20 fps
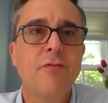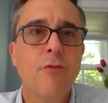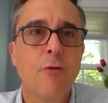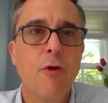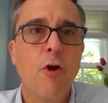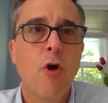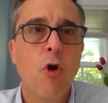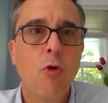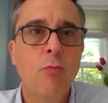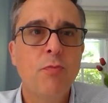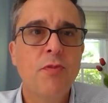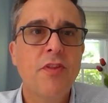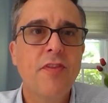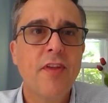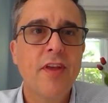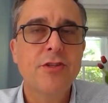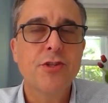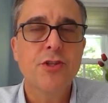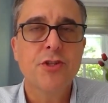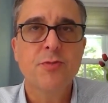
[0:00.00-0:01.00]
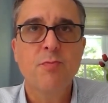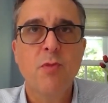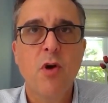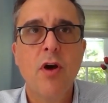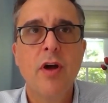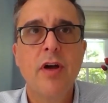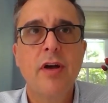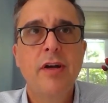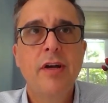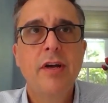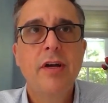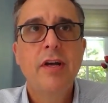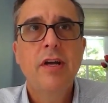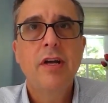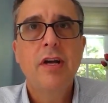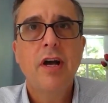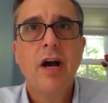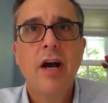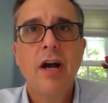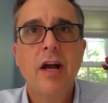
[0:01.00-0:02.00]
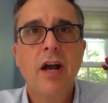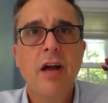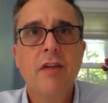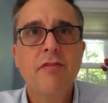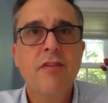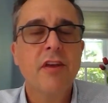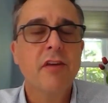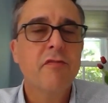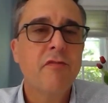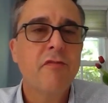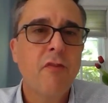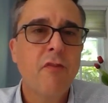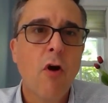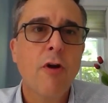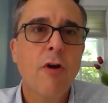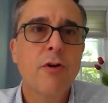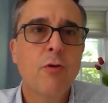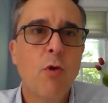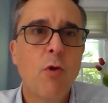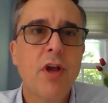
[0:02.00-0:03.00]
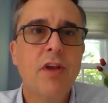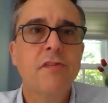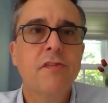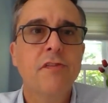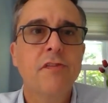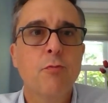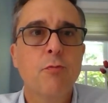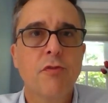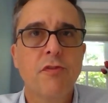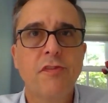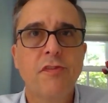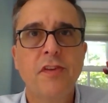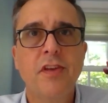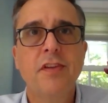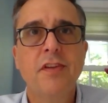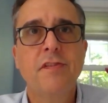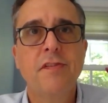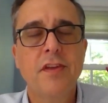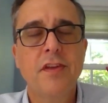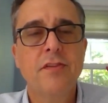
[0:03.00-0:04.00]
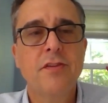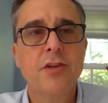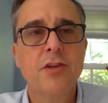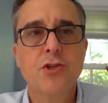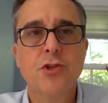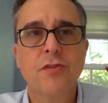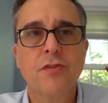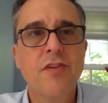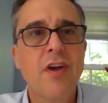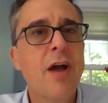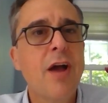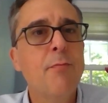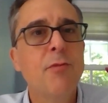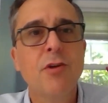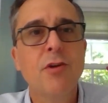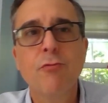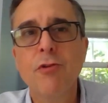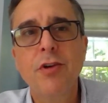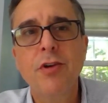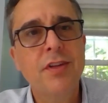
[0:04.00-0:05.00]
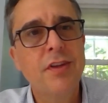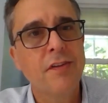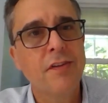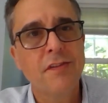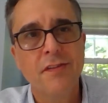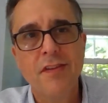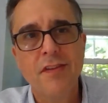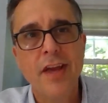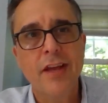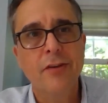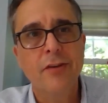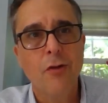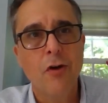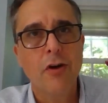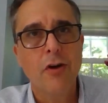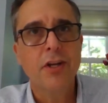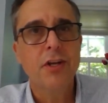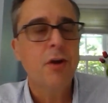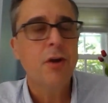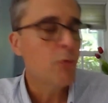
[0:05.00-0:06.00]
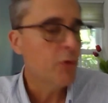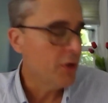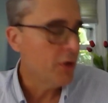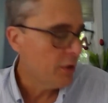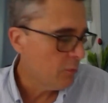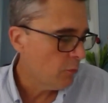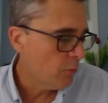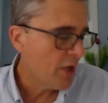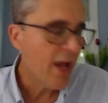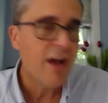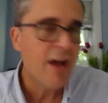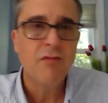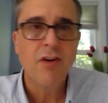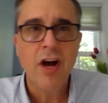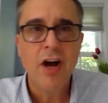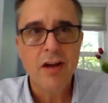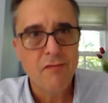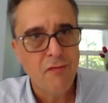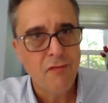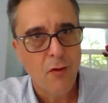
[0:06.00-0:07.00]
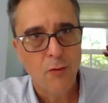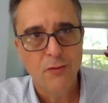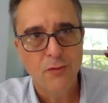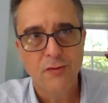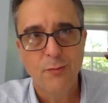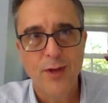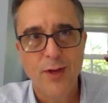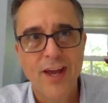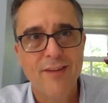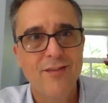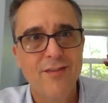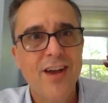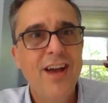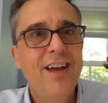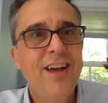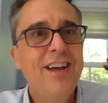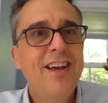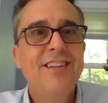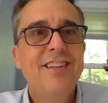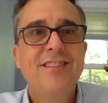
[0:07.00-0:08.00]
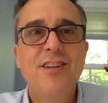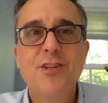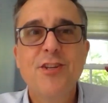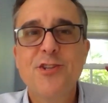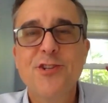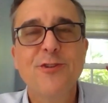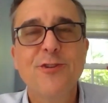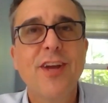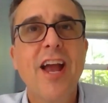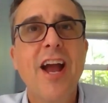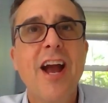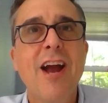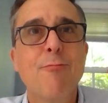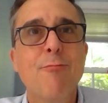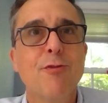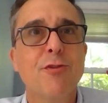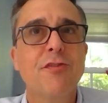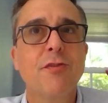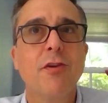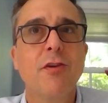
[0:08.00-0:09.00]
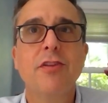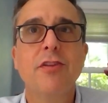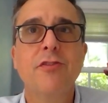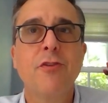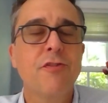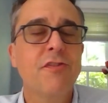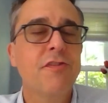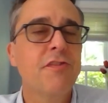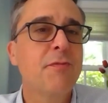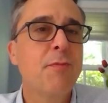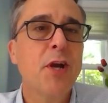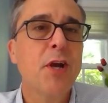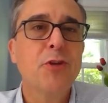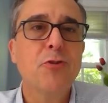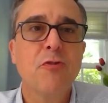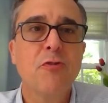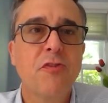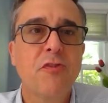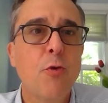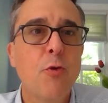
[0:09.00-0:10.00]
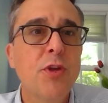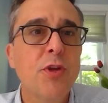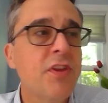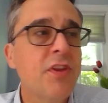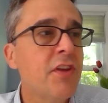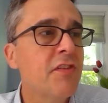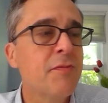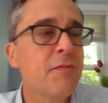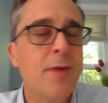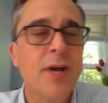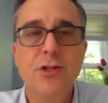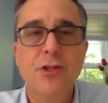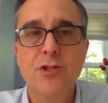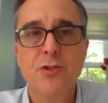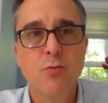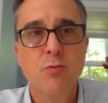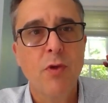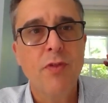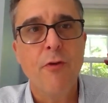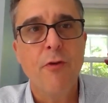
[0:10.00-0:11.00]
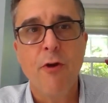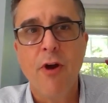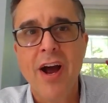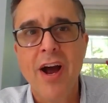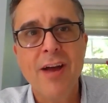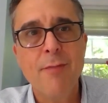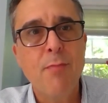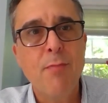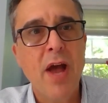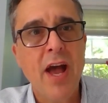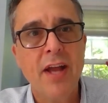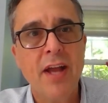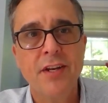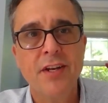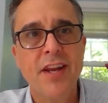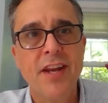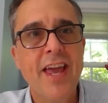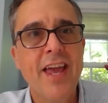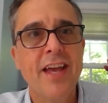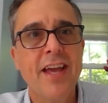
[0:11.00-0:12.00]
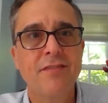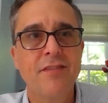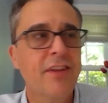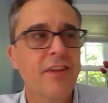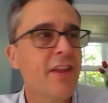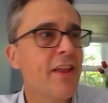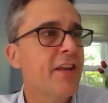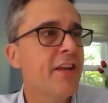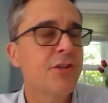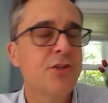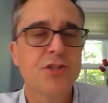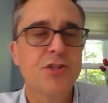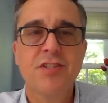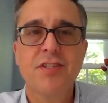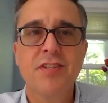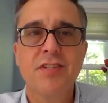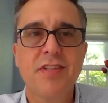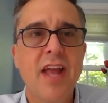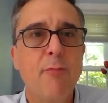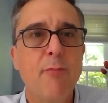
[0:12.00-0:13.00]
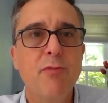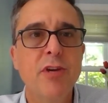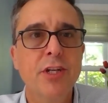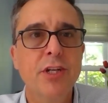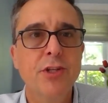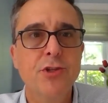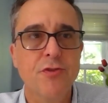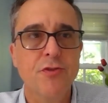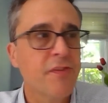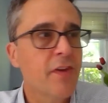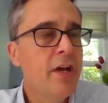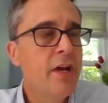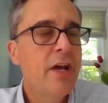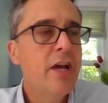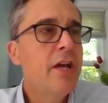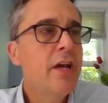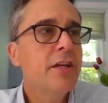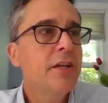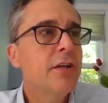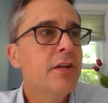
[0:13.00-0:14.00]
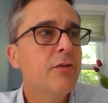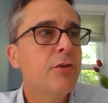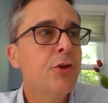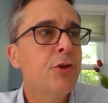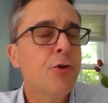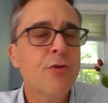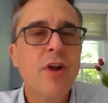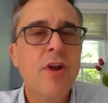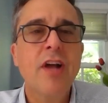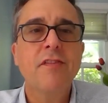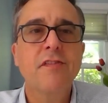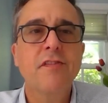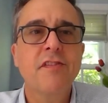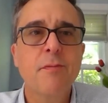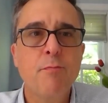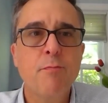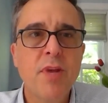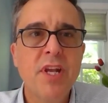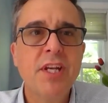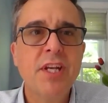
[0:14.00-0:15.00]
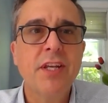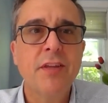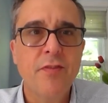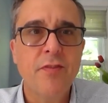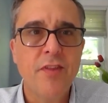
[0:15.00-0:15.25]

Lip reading: their home that they just bought, I think far and away supersedes the additional time. And it really doesn't take long. We have iPhones, we have digital cameras. There's inspectors doing the inspections with their iPad in hand that they can just snap pictures. You're not submitting